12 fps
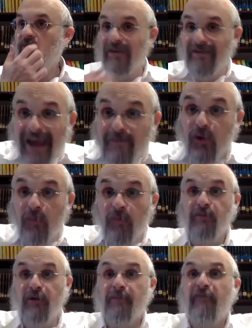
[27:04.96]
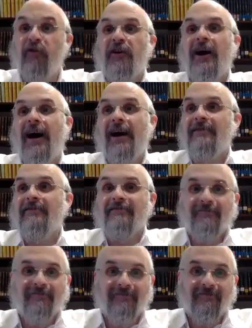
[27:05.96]
The table would be brought before the guy,
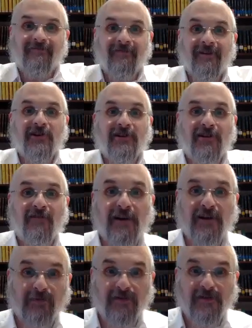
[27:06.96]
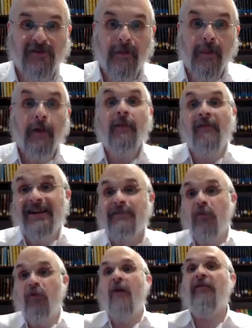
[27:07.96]
not just the vegetables. The
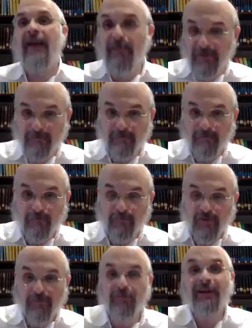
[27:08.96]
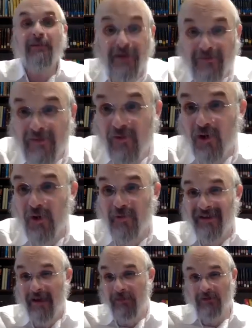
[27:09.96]
vegetable were on the table, but they'd bring before him the
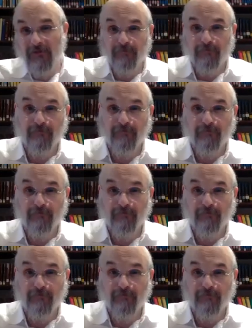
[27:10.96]
table.